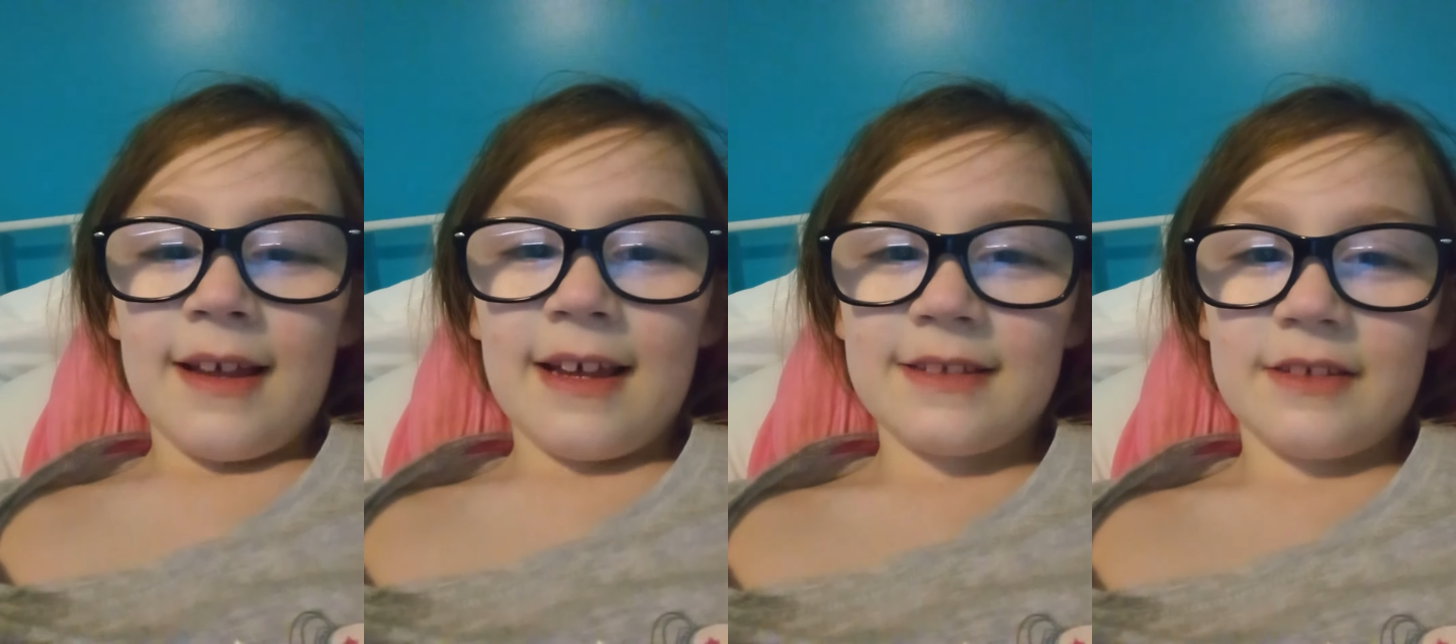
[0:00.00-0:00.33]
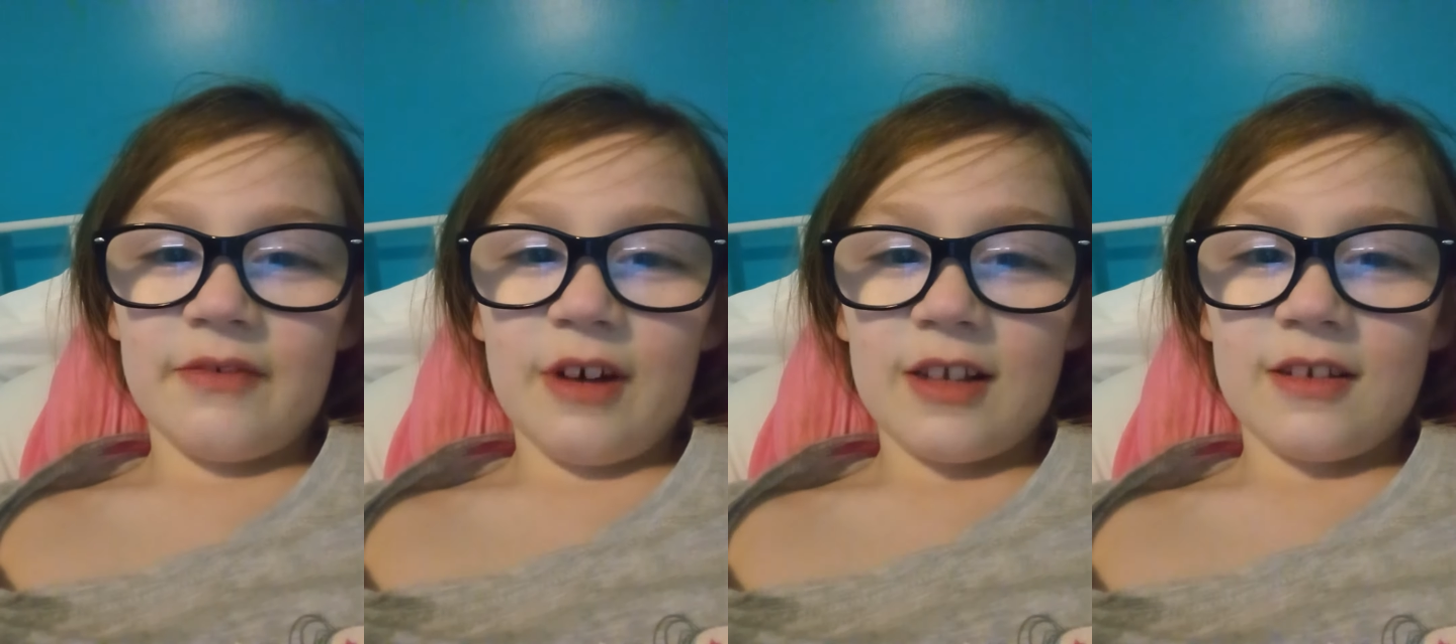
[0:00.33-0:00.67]
Have
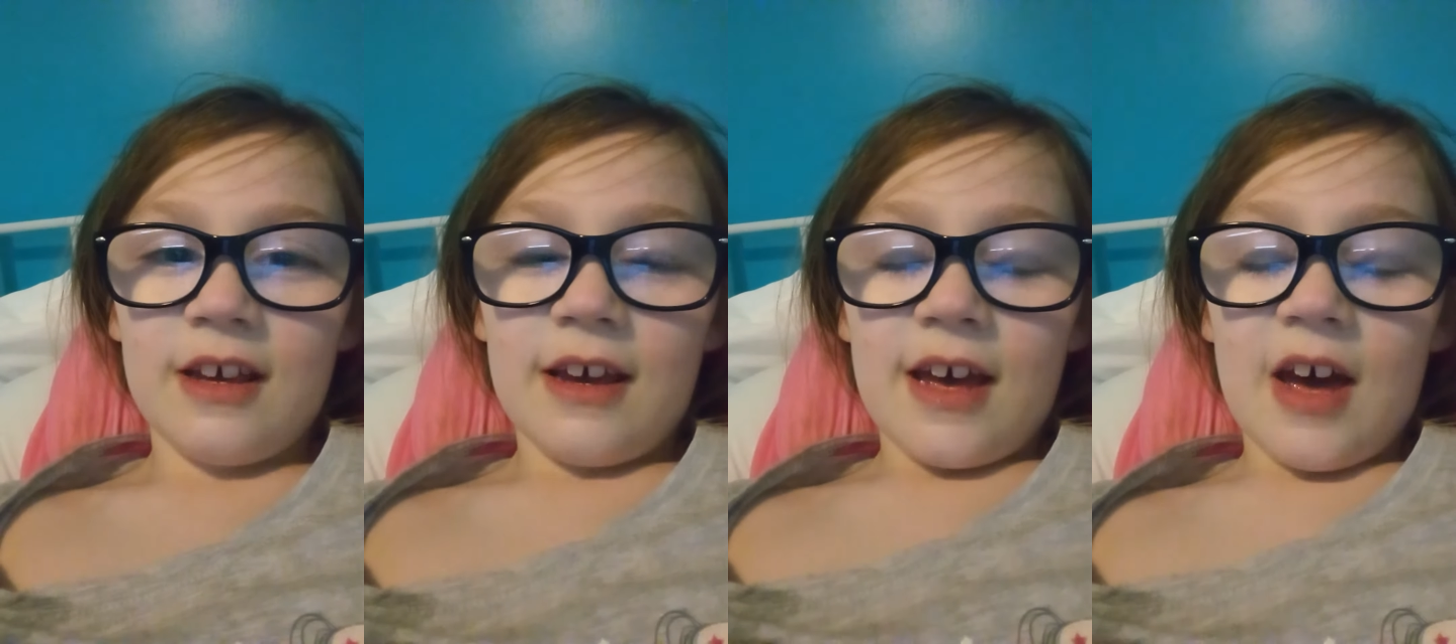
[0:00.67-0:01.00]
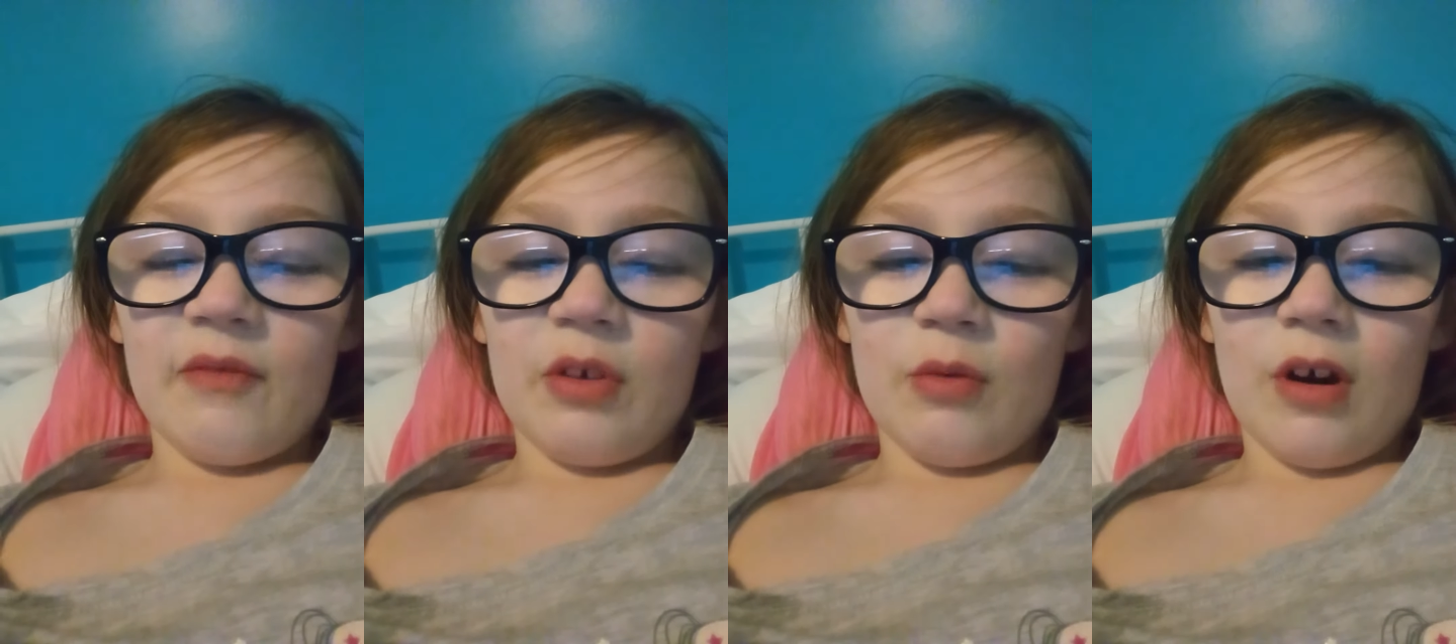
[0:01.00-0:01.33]
you watched
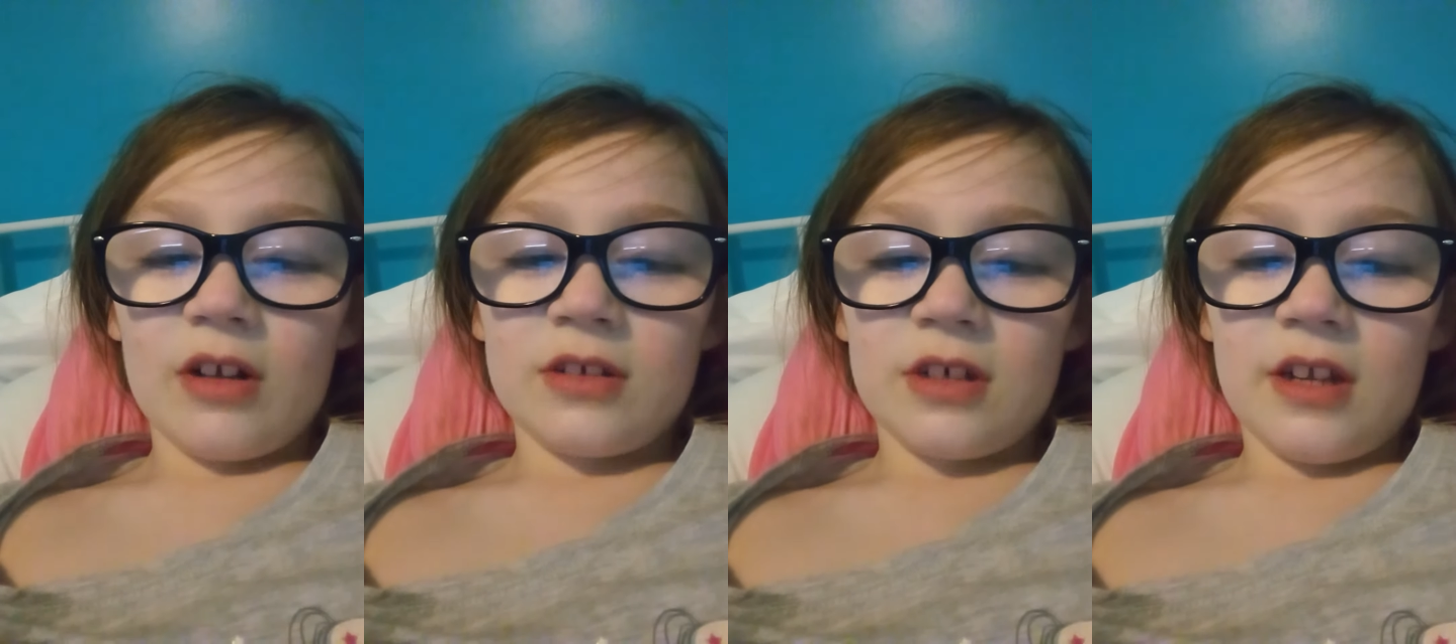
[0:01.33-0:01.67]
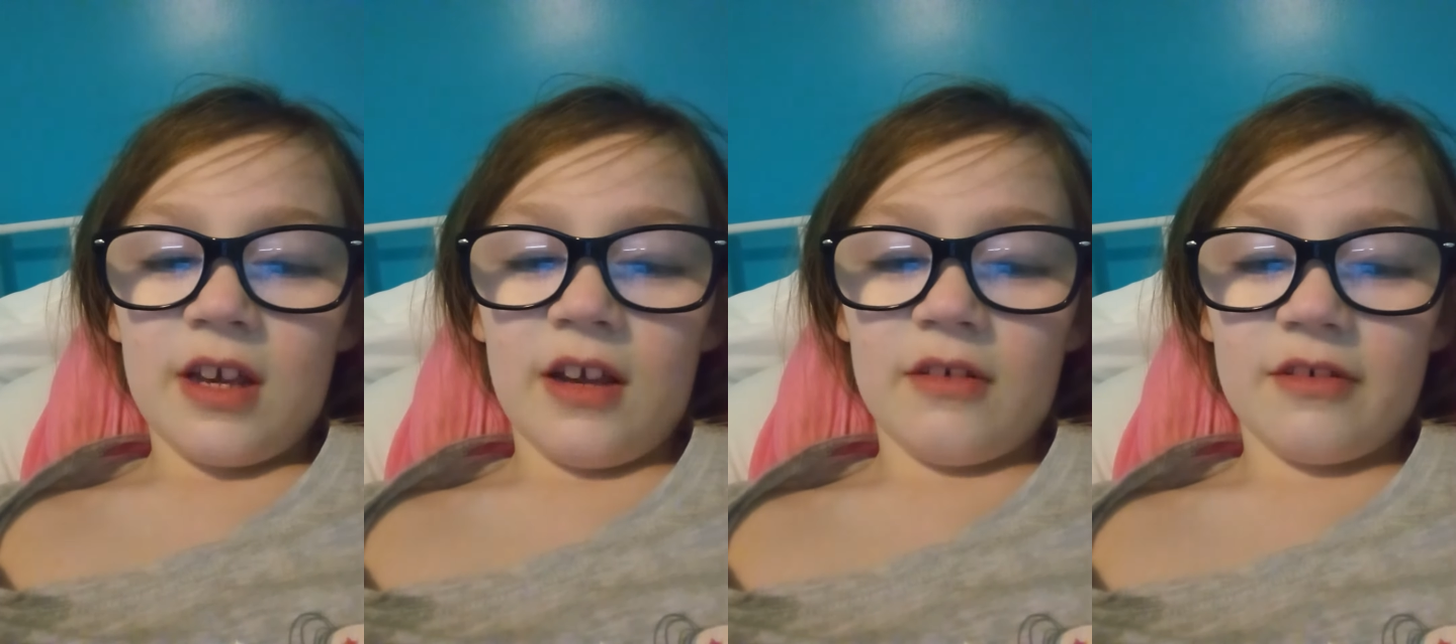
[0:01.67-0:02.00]
Have you watched
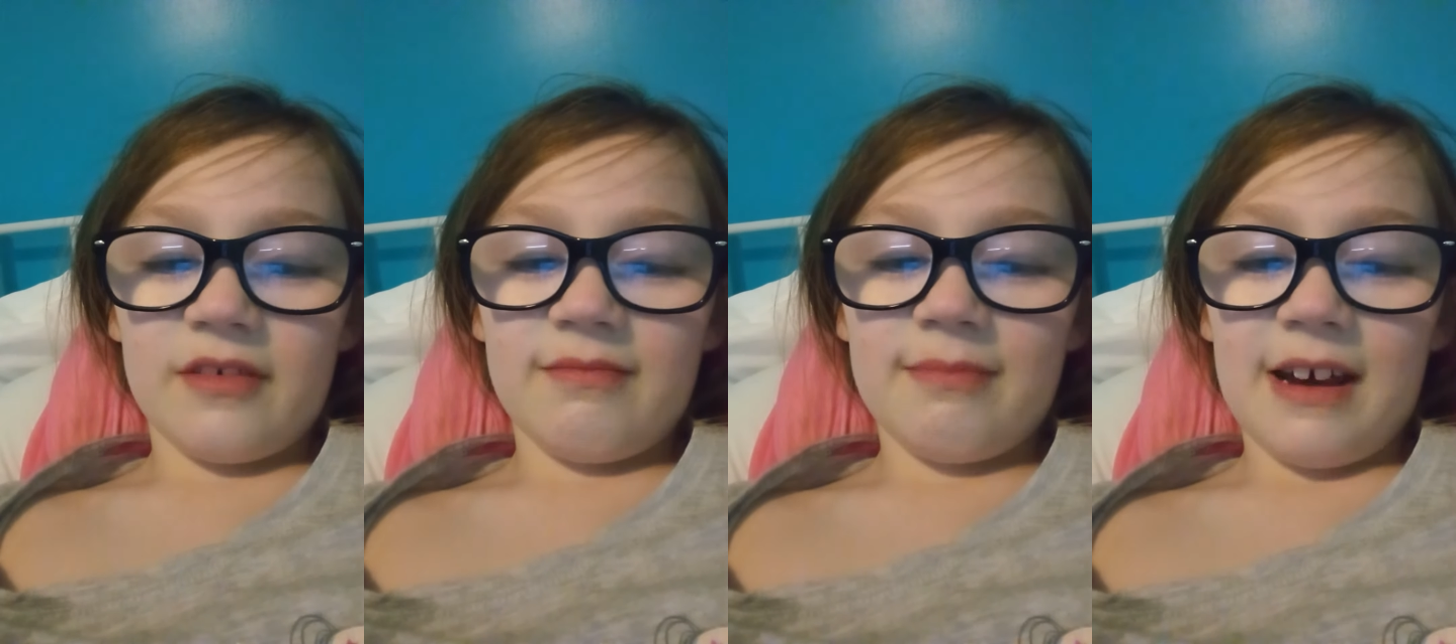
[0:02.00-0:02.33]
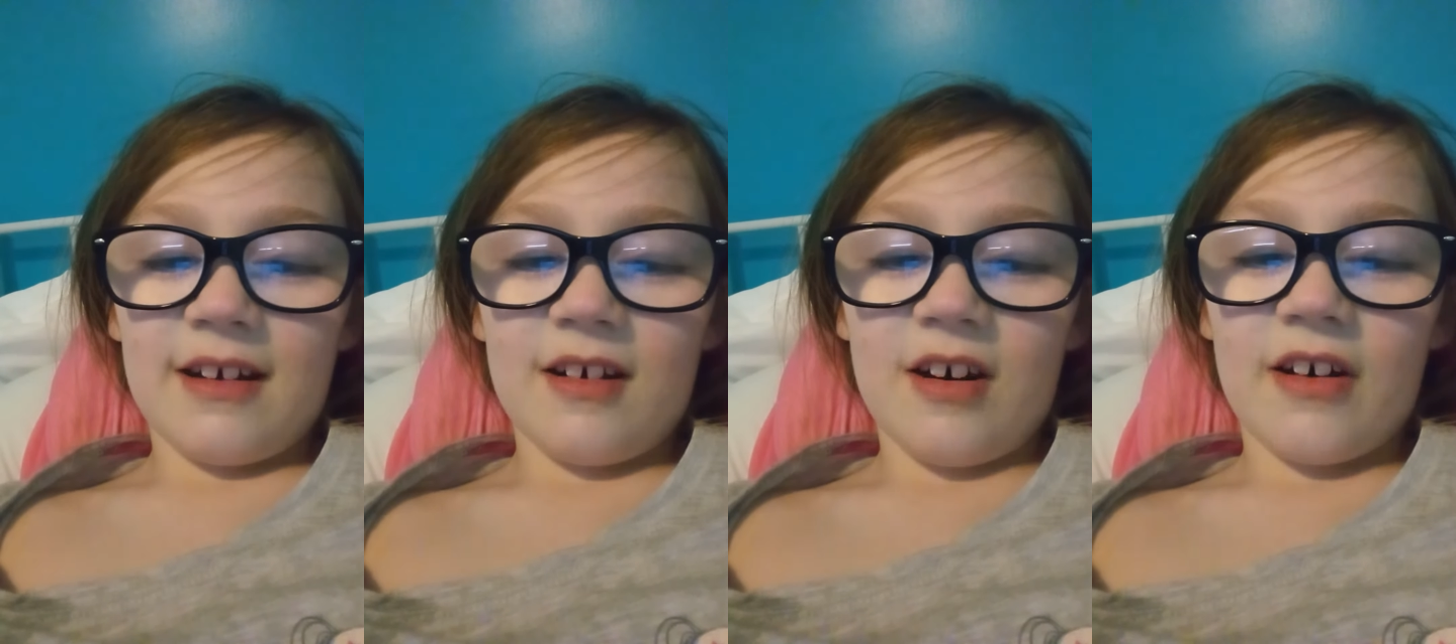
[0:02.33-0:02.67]
Haters
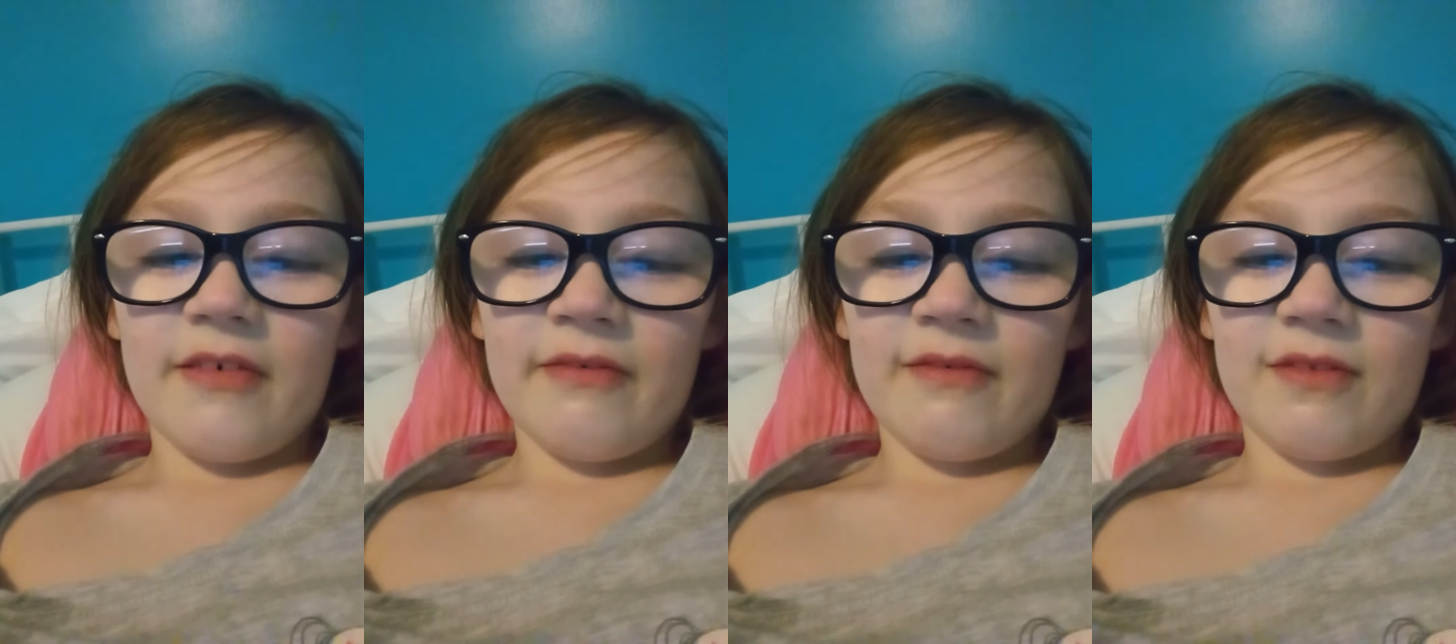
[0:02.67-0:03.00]
Back Off?